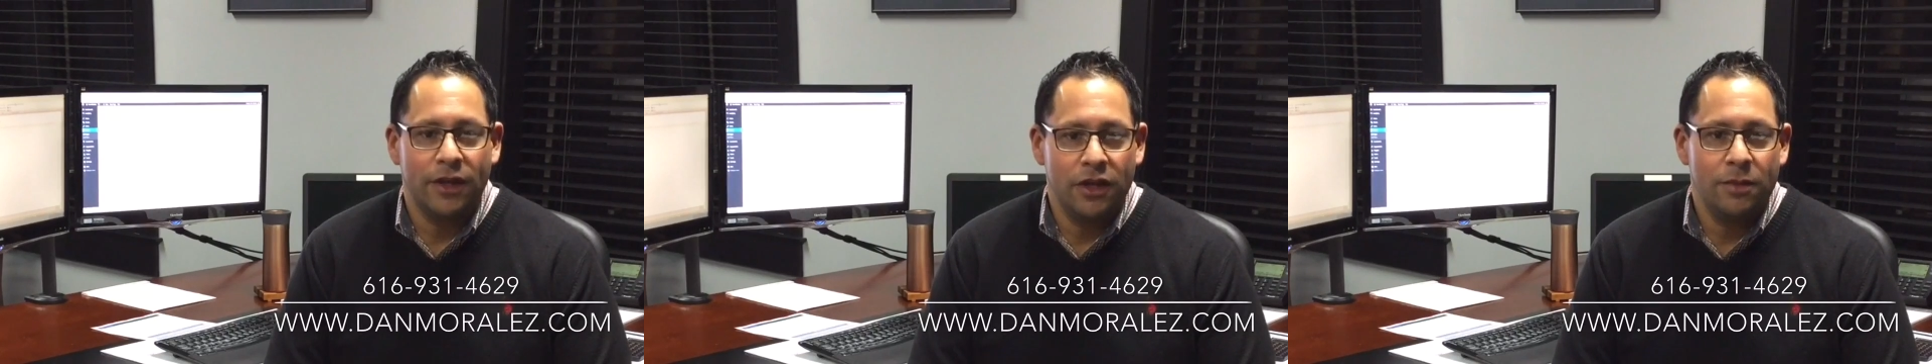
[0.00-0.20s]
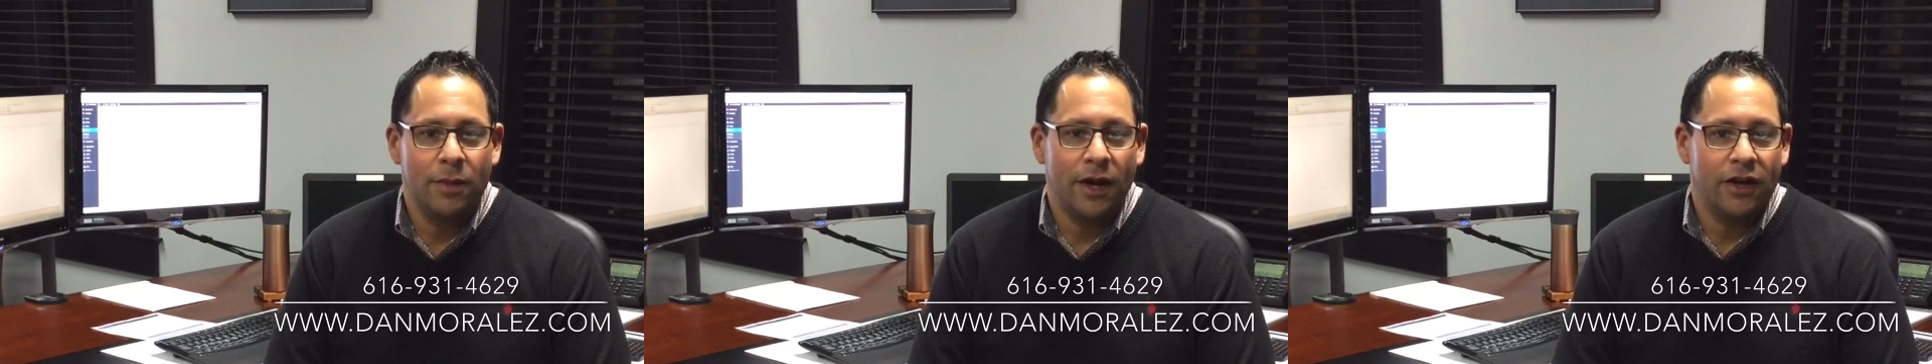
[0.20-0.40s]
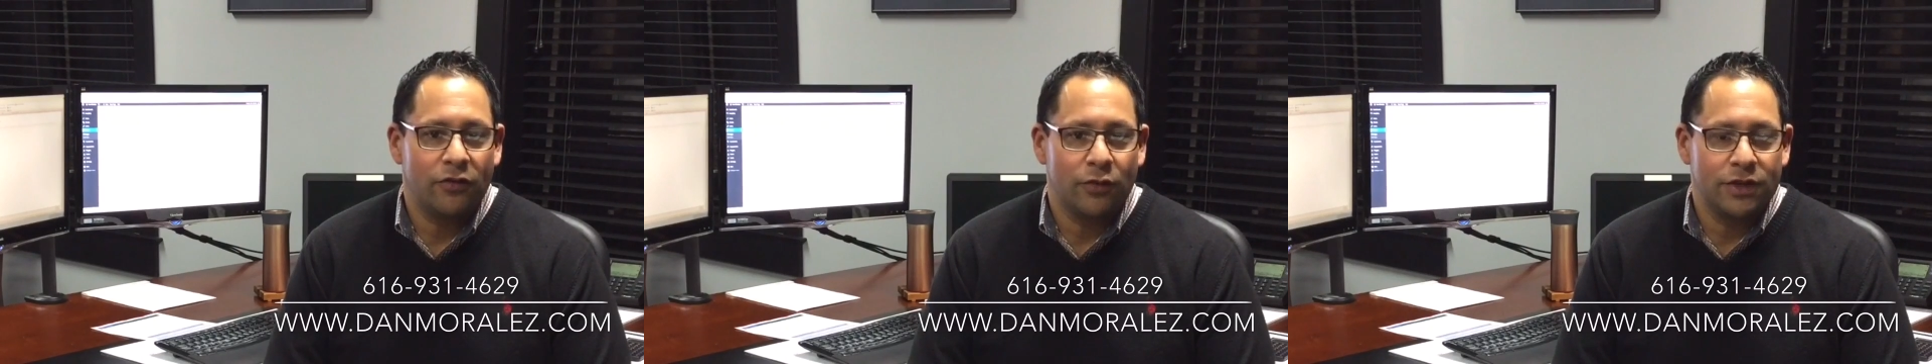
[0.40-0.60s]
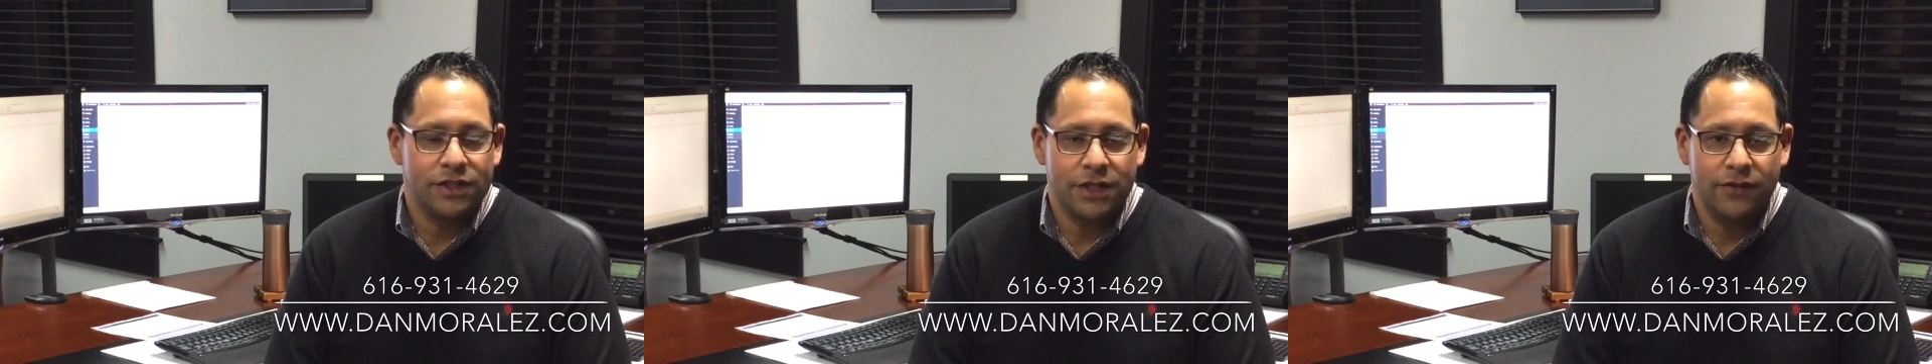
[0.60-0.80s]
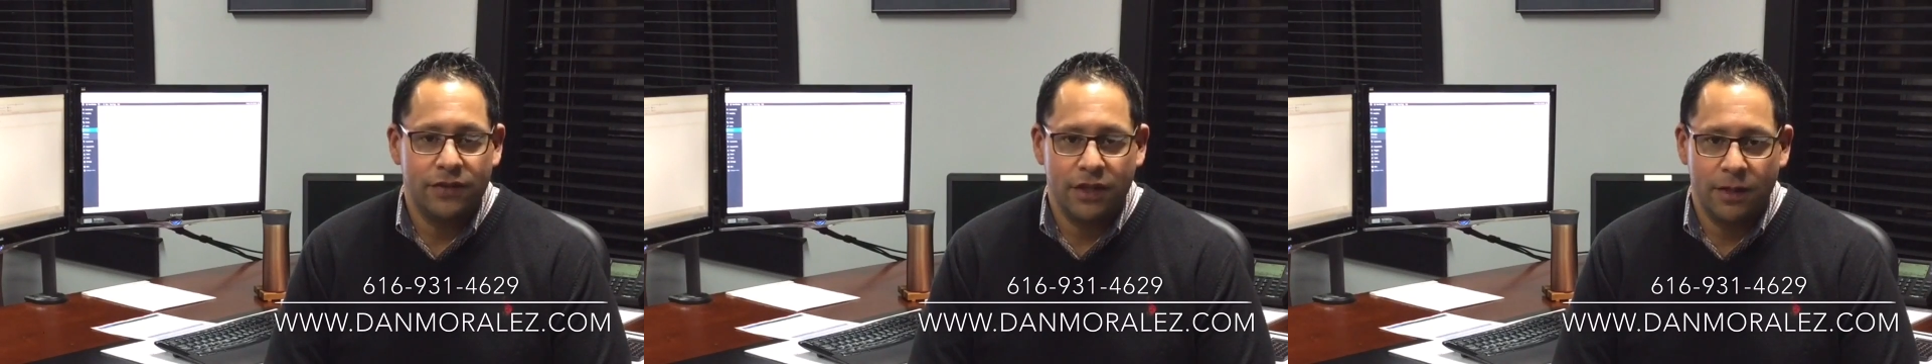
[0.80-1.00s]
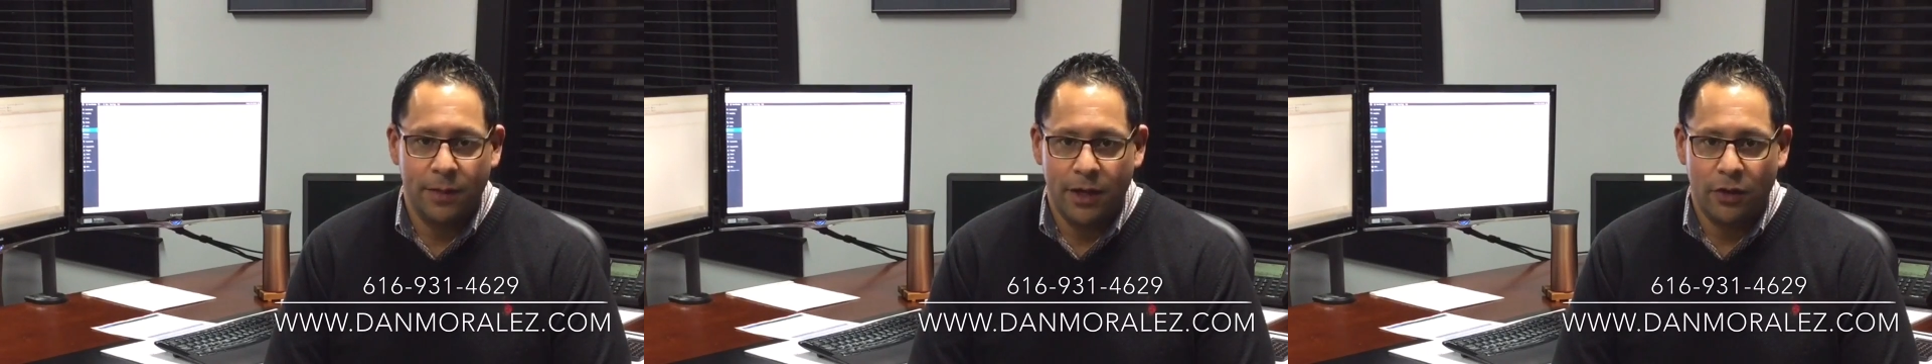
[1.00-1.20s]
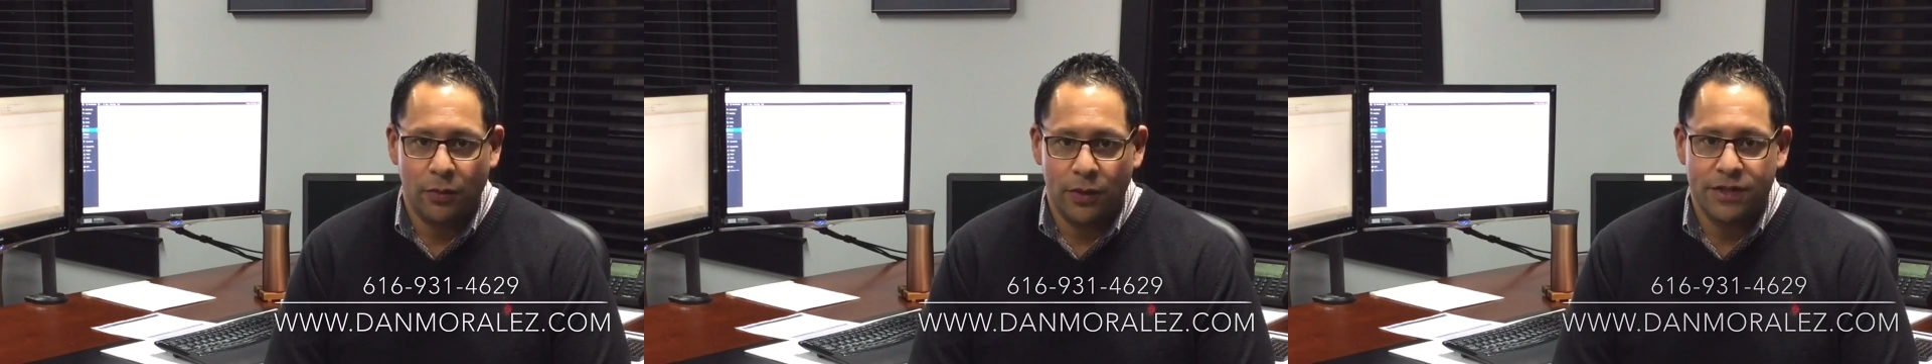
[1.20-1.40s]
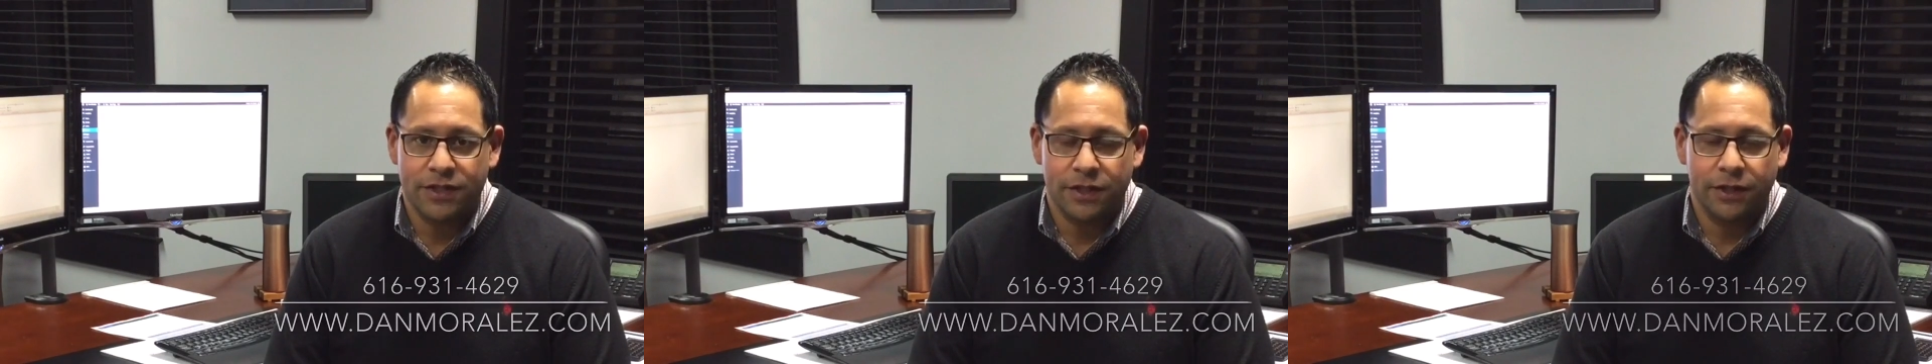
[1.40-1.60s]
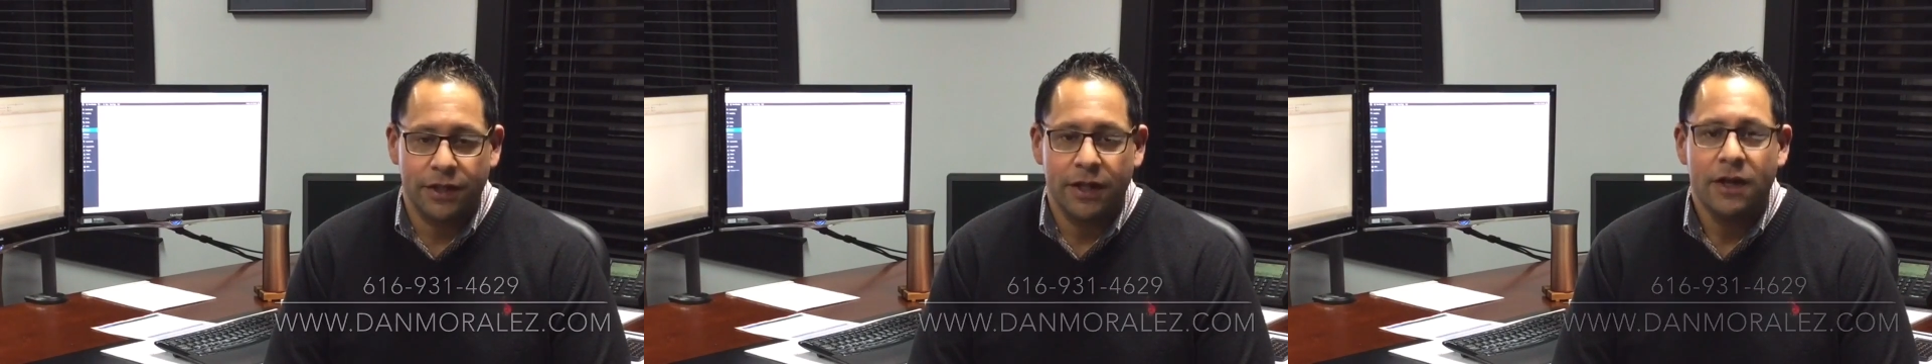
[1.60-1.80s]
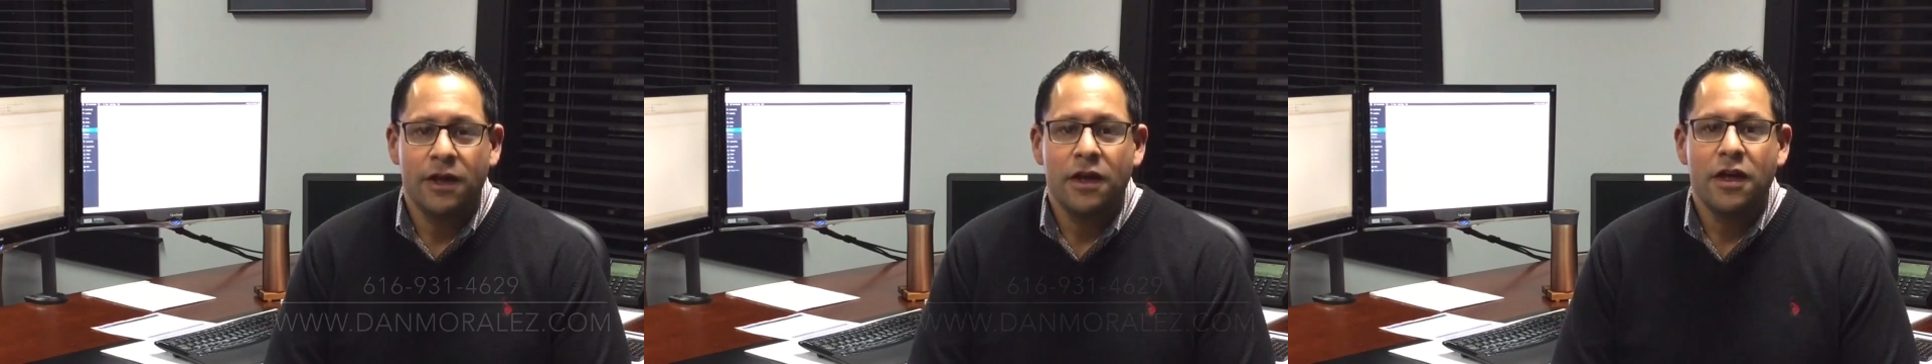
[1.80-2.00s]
that you might have received in the mail recently.